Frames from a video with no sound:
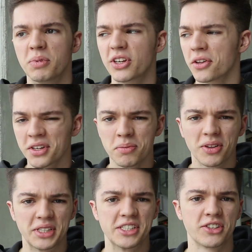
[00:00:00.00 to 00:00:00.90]
But the good thing
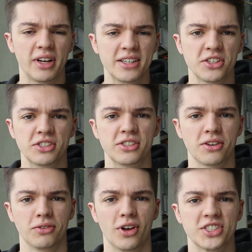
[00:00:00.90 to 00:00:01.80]
about these classes
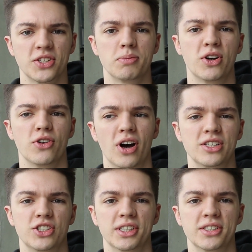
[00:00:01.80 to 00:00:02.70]
is lots of them are
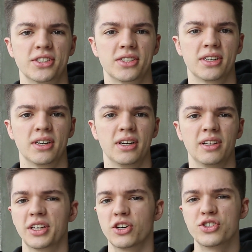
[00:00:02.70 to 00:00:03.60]
not just
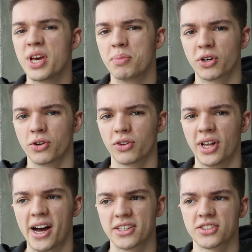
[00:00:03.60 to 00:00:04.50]
your typical
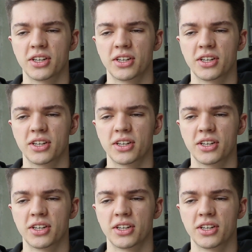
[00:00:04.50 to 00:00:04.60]
class.